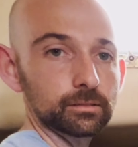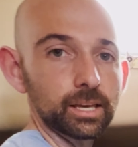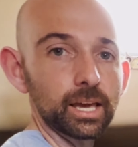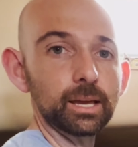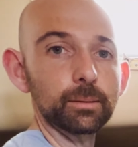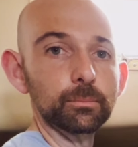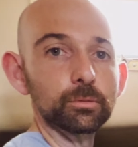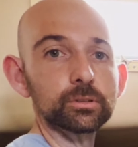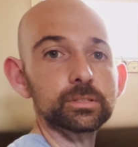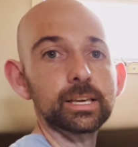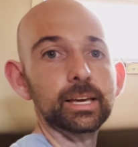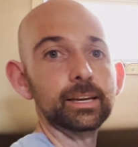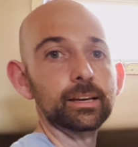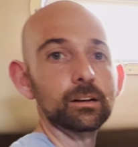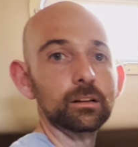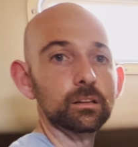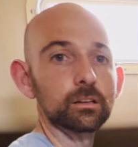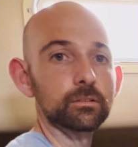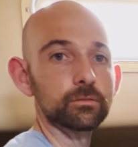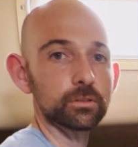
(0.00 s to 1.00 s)
cables hanging
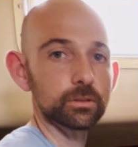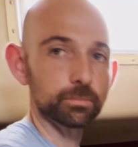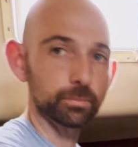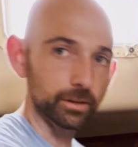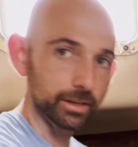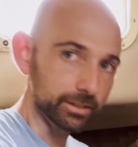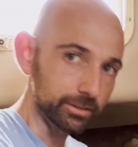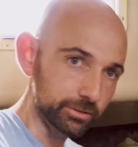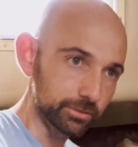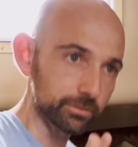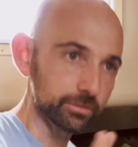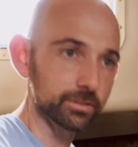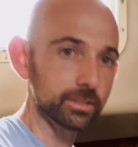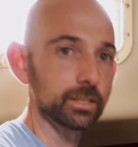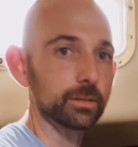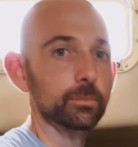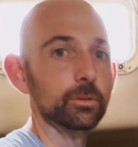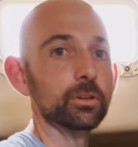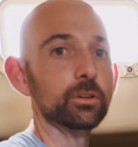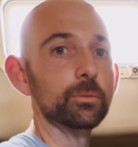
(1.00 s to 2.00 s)
all over the place. You'll see
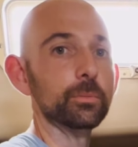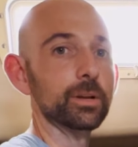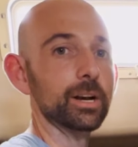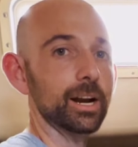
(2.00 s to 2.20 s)
them a little bit